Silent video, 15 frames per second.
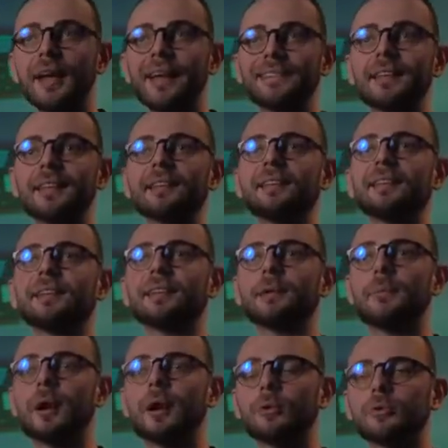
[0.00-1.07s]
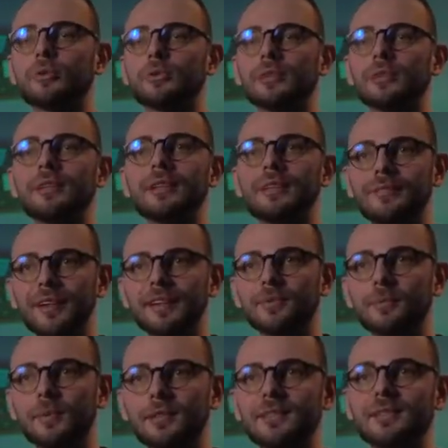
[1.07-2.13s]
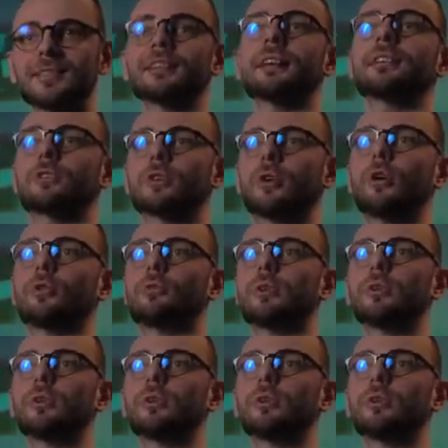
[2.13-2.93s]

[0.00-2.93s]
And then think about investments later on,